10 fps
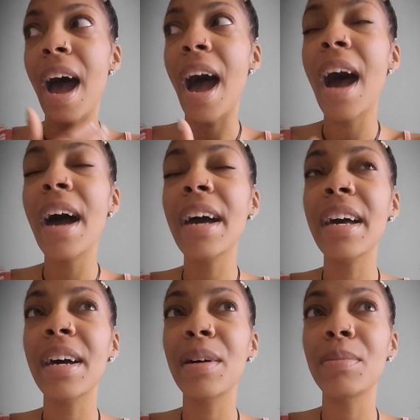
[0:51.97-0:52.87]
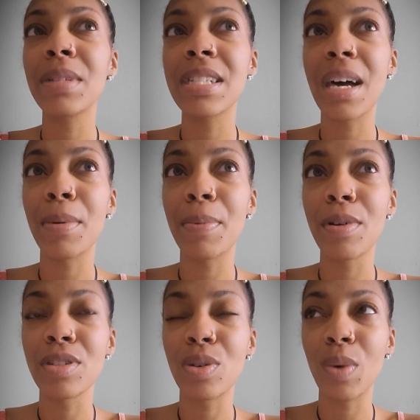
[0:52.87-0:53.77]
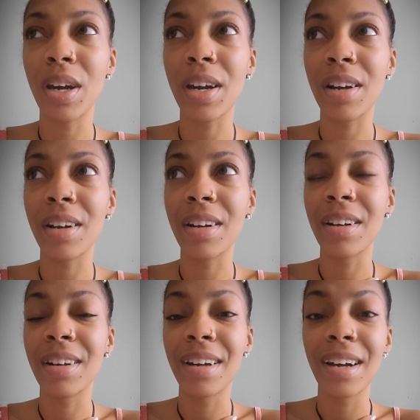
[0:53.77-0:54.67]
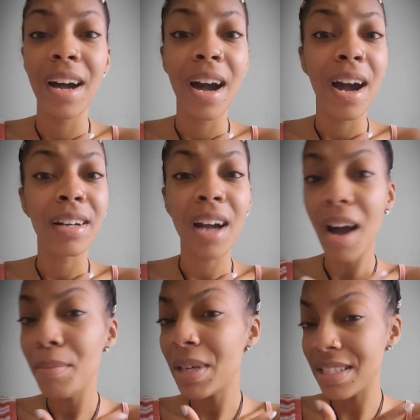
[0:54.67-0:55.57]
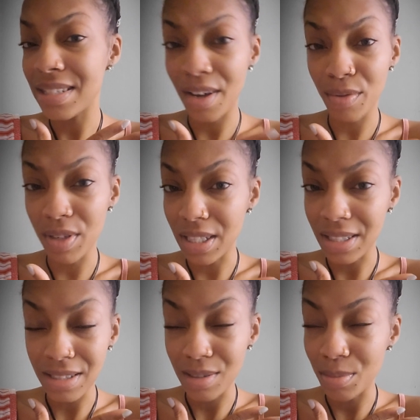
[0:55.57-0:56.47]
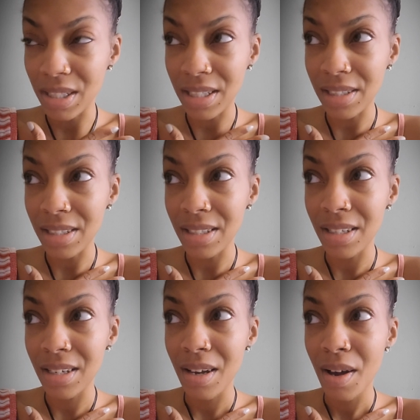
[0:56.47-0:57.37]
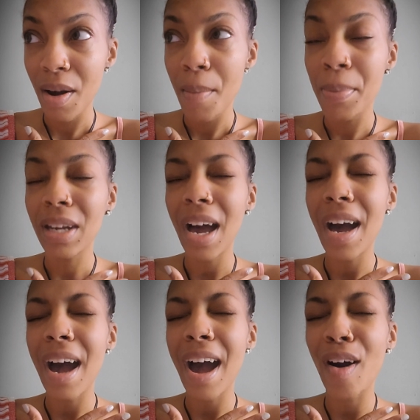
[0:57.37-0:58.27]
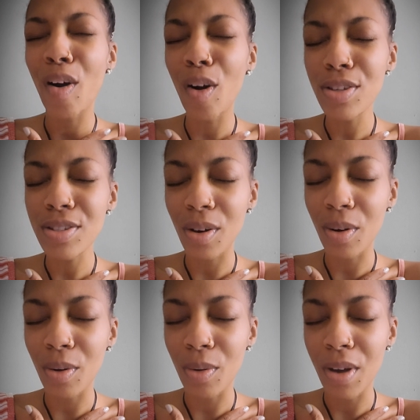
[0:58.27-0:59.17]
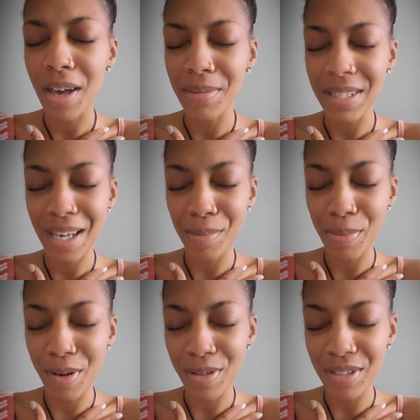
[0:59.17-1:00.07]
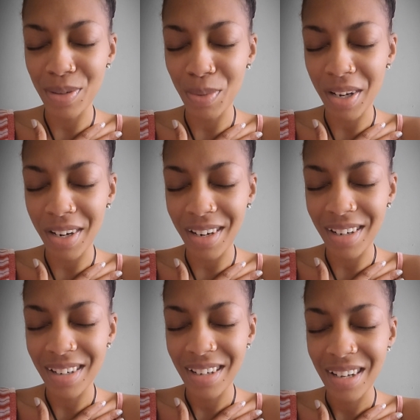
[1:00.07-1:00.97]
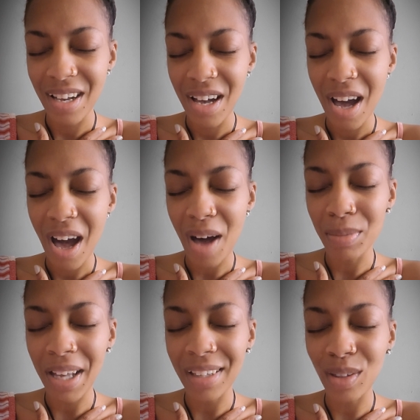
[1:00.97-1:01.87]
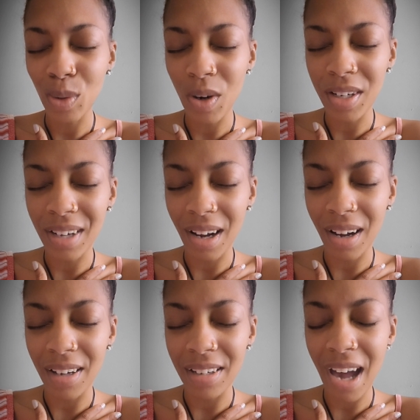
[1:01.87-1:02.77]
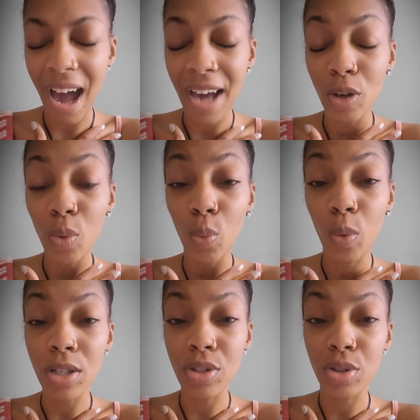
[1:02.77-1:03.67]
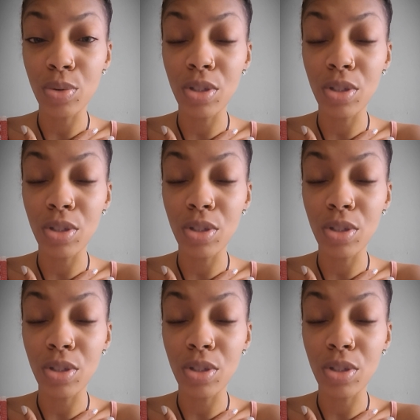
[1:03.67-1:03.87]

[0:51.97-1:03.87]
I am the type of person where God means everything to me but I, I also am the type of person where I'm like, Lord God, I don't want to